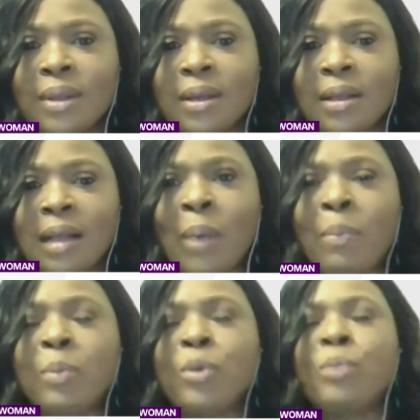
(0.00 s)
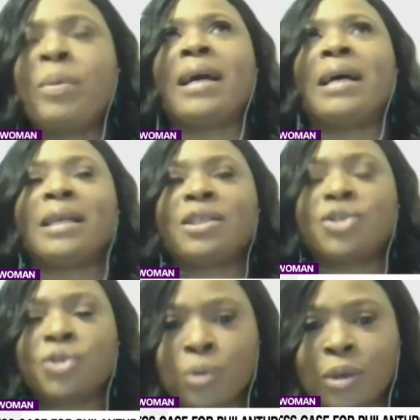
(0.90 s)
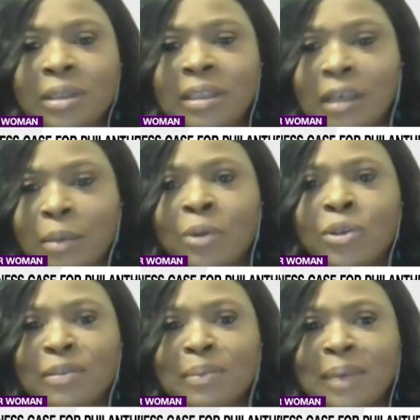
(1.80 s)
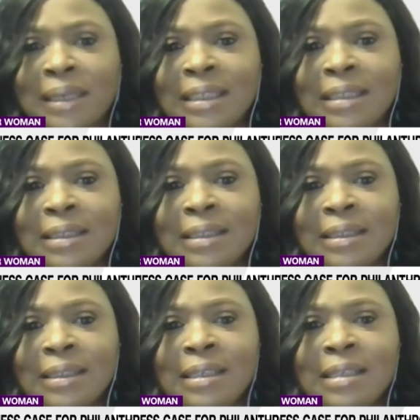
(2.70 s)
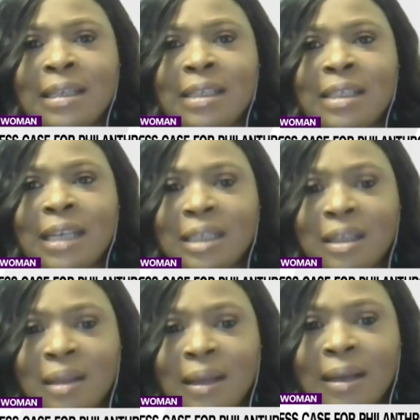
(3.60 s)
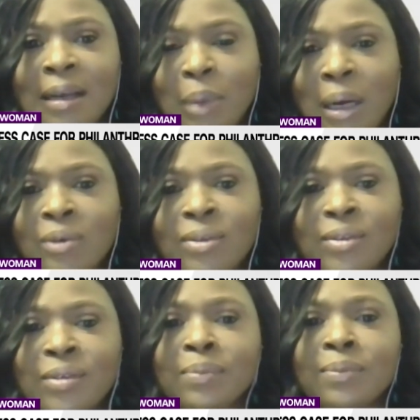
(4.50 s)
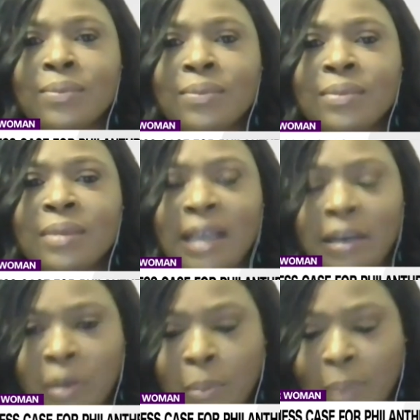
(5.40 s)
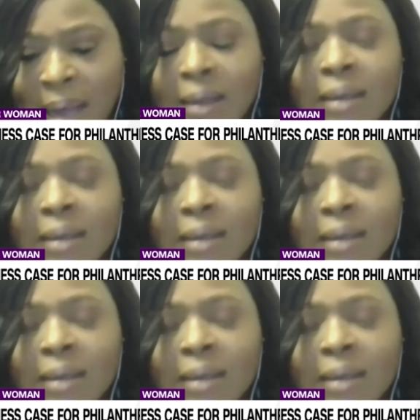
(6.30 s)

That when people make an extraordinary amount of money, they start to think about giving back.